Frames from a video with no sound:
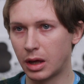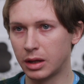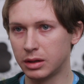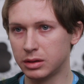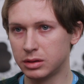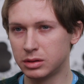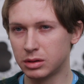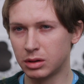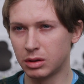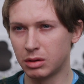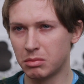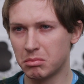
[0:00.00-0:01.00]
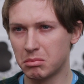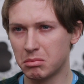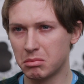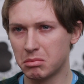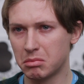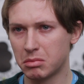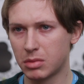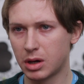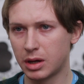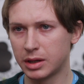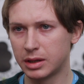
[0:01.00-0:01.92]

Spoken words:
And I